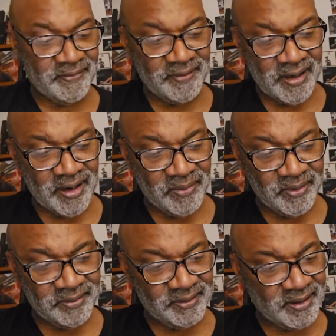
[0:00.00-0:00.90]
The flyer
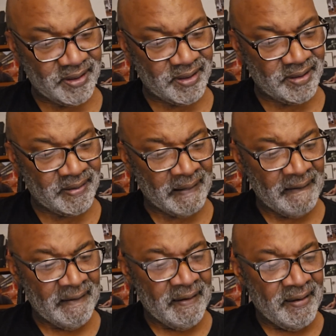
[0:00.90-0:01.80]
was,
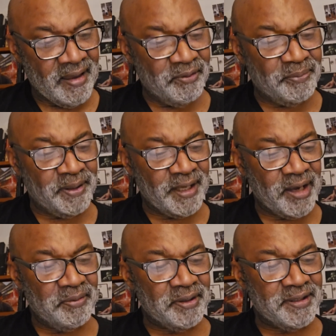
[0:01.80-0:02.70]
it was being
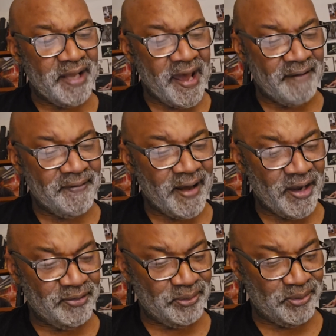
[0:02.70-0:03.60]
held at Taft
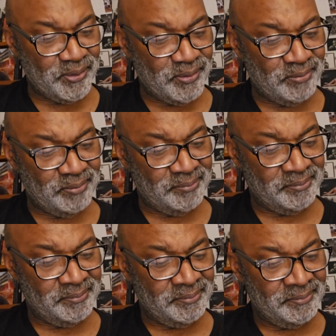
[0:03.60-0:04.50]
High School,
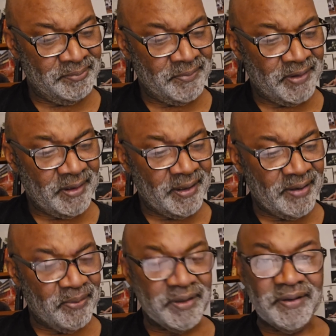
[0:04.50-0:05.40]

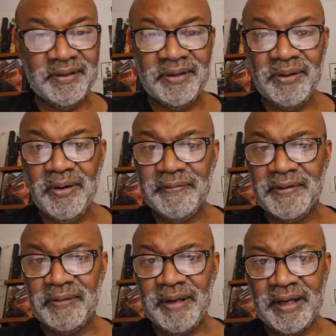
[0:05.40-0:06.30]
which is
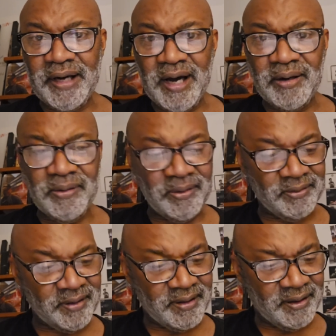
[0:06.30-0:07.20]
off the Grand
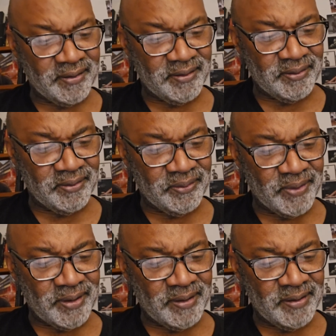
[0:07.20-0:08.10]
Concourse. I think it's on the
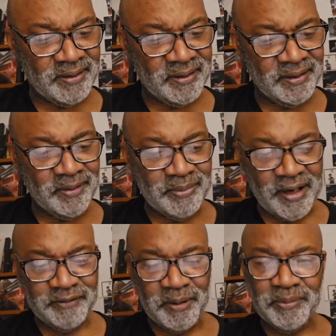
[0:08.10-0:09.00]
one, you
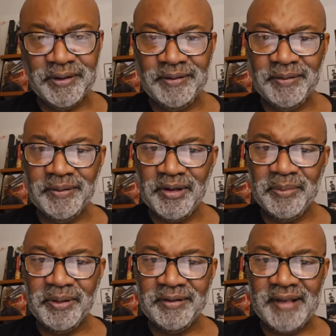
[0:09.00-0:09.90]
Bronx people can
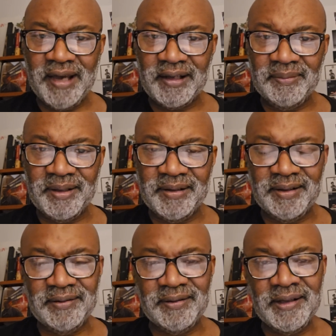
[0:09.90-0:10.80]
tell me exactly, but I
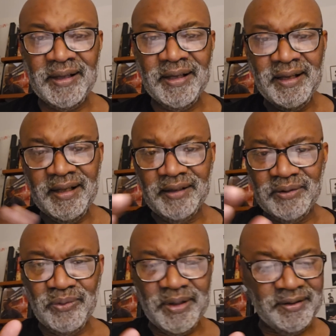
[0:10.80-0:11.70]
think it's
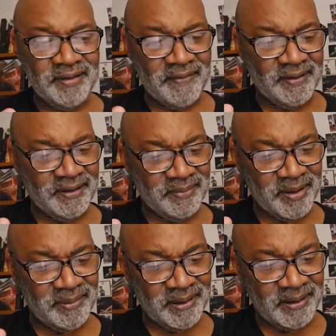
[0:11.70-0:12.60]
like the 170s
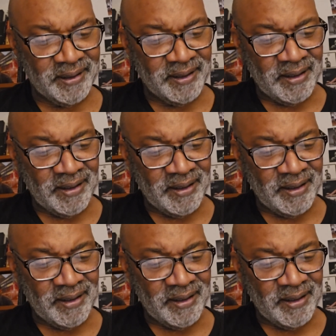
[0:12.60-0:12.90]
maybe.